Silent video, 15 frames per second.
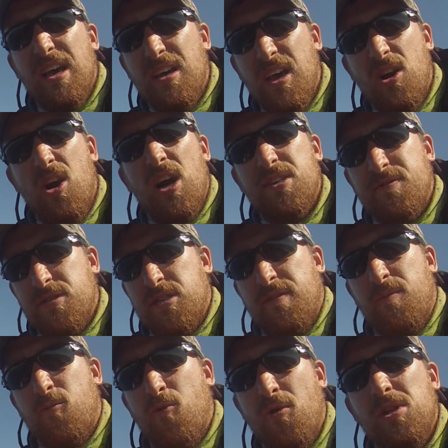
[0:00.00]
can cause
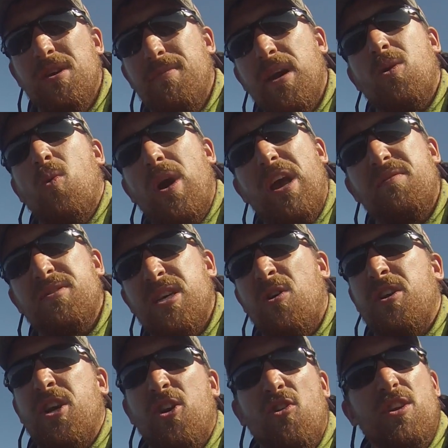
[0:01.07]
some really big waves
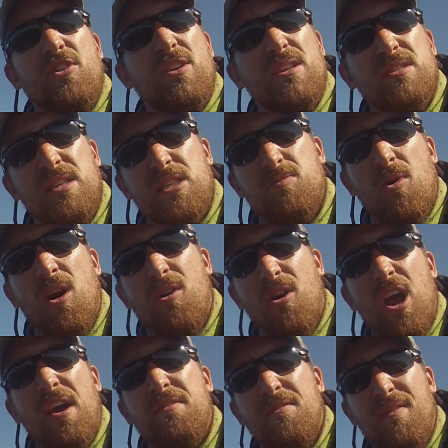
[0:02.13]
out here, and you can see small
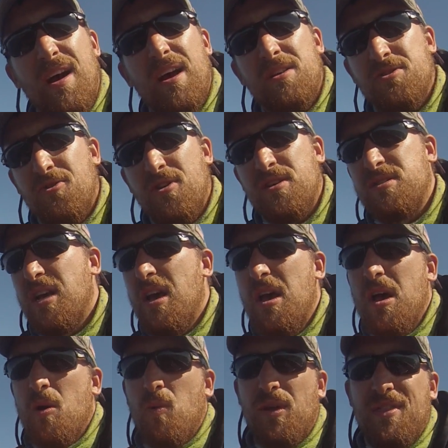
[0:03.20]
craft advisories
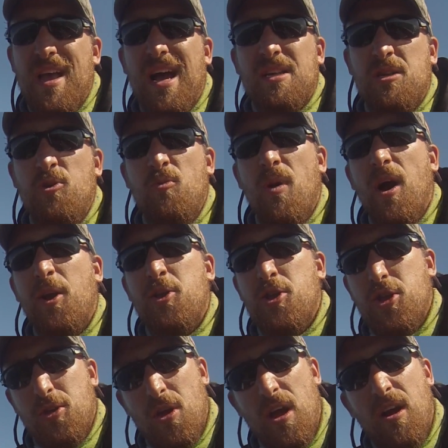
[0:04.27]
with not too
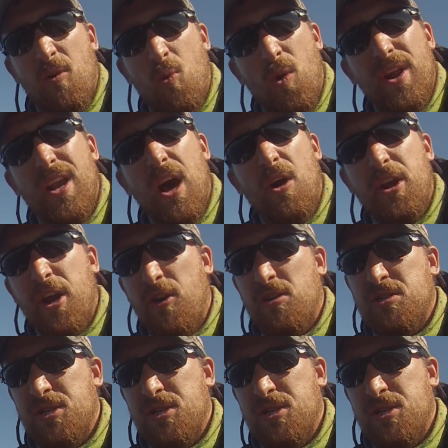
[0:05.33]
much wind out here.